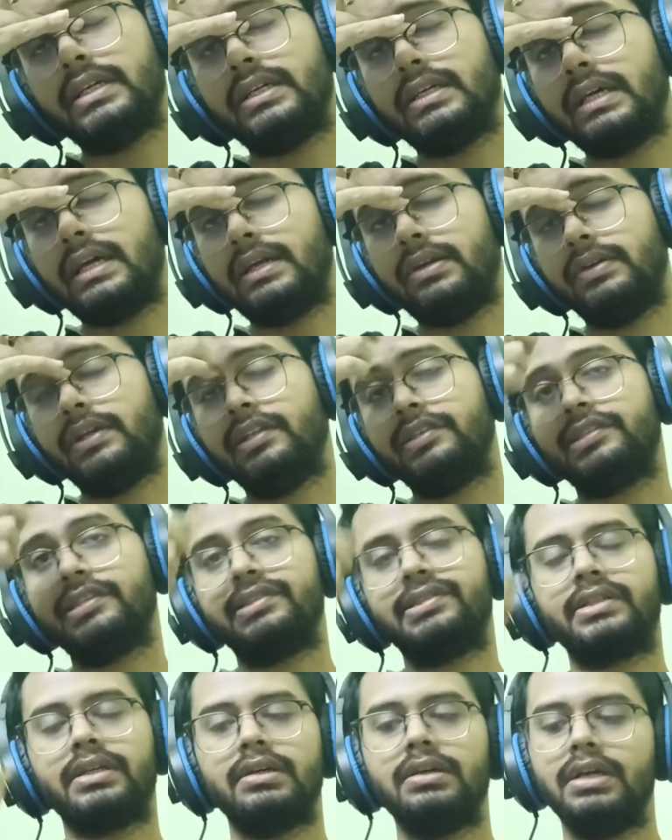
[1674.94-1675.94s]
the real
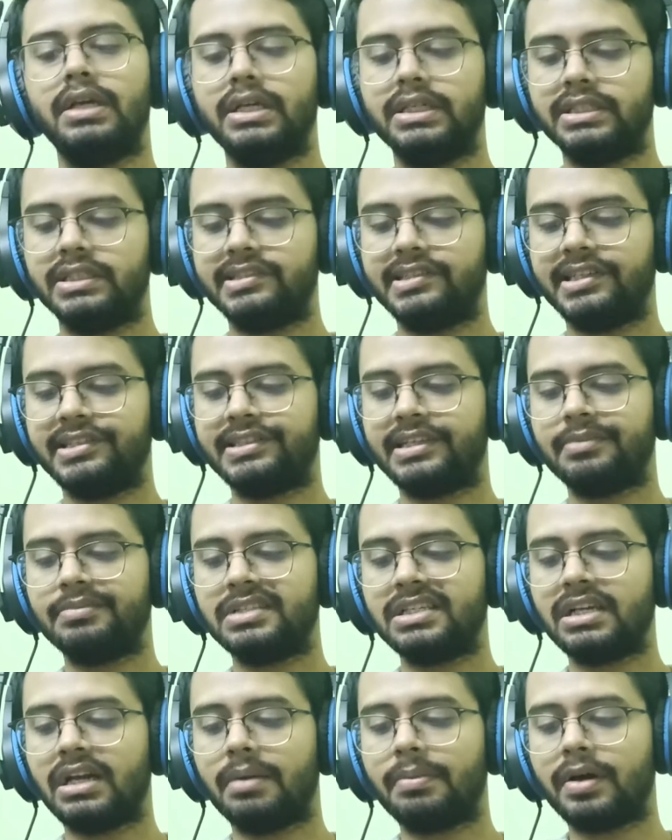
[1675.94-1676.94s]
sister, she said
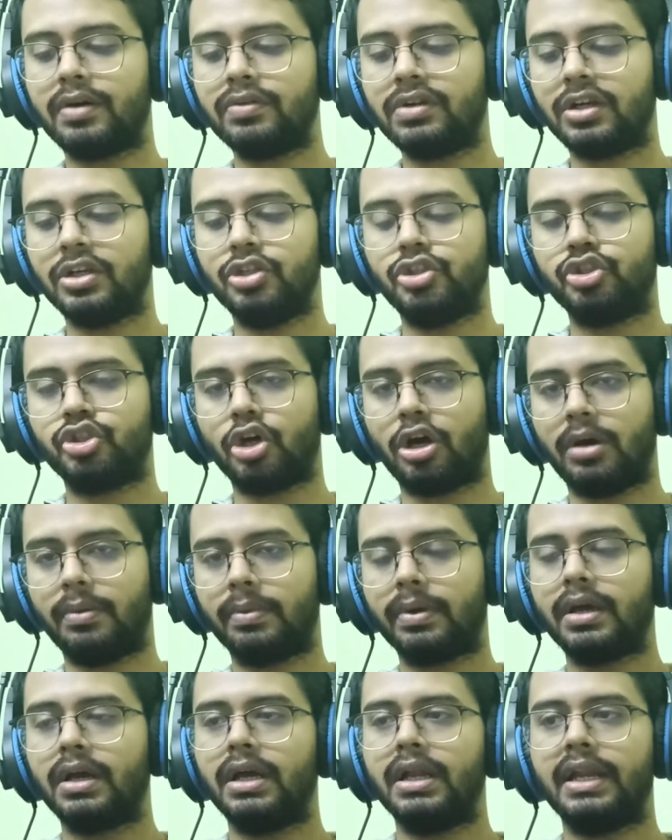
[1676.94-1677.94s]
something about a
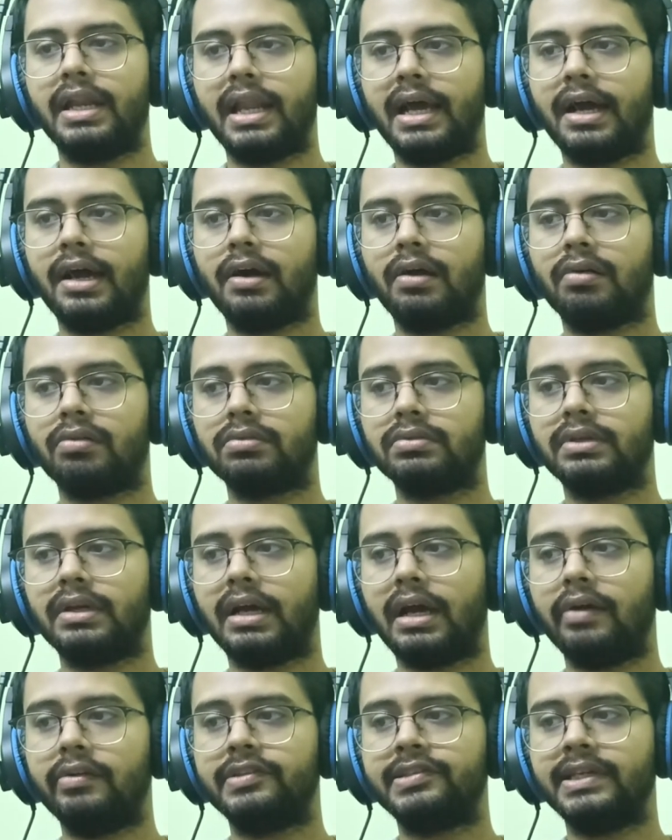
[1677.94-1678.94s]
job. Now
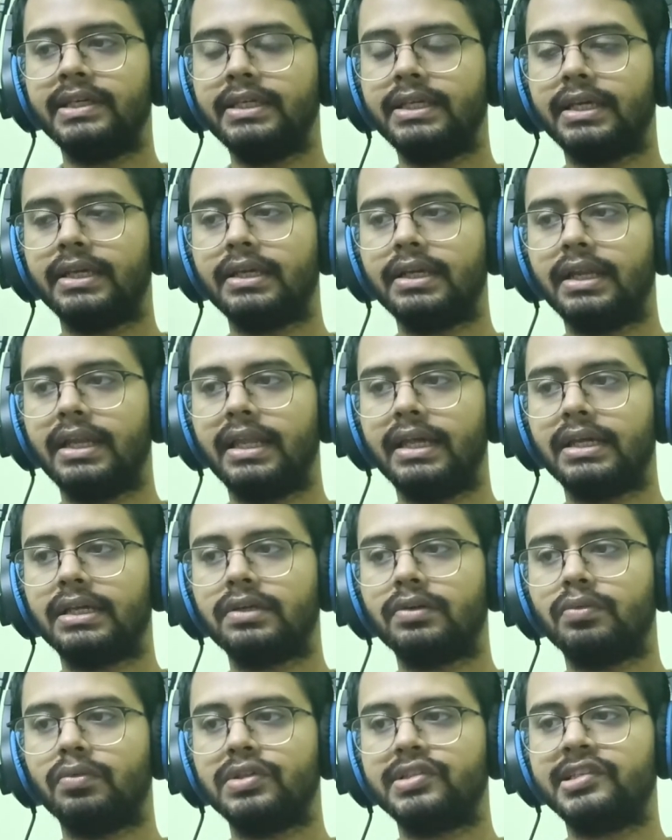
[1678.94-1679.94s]
I was thinking,
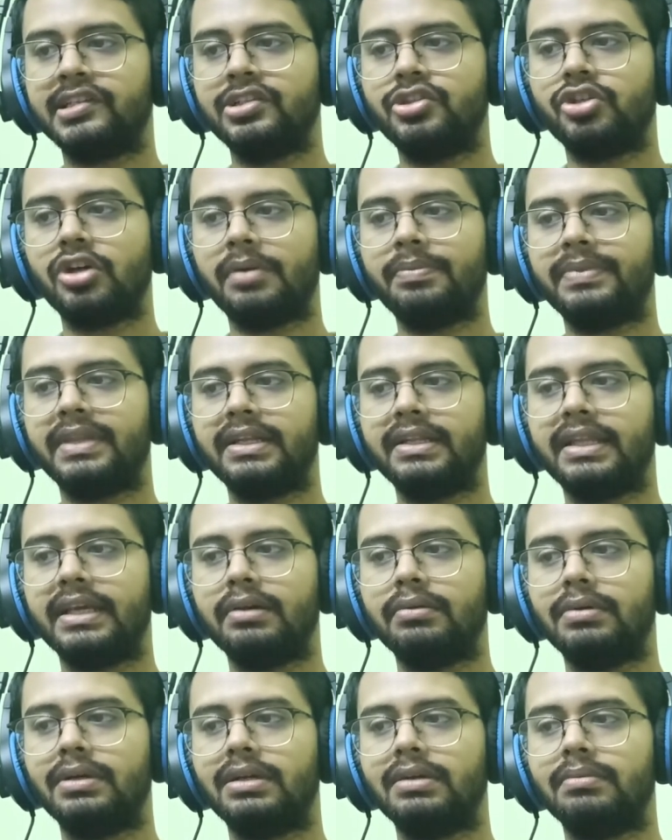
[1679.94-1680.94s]
like, was the job that
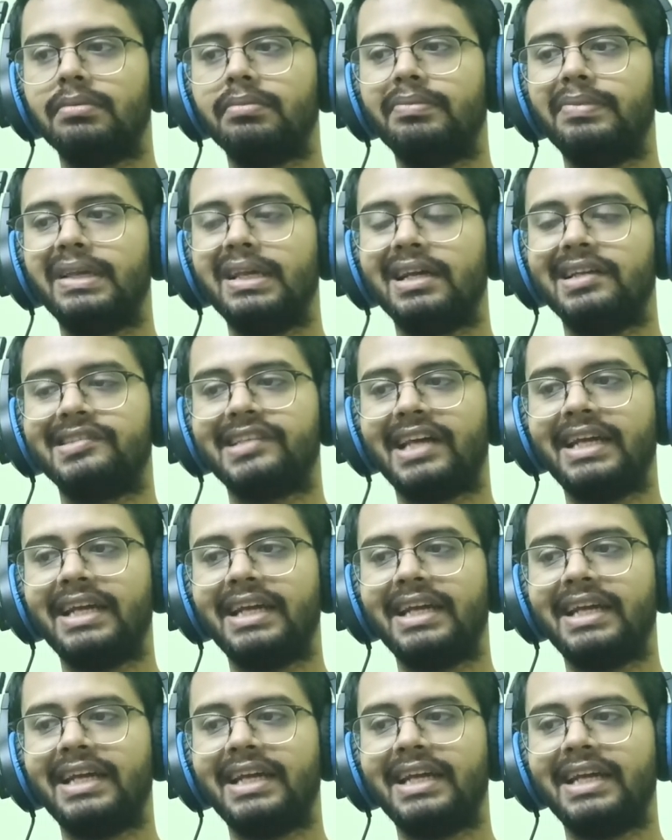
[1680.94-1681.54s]
they were being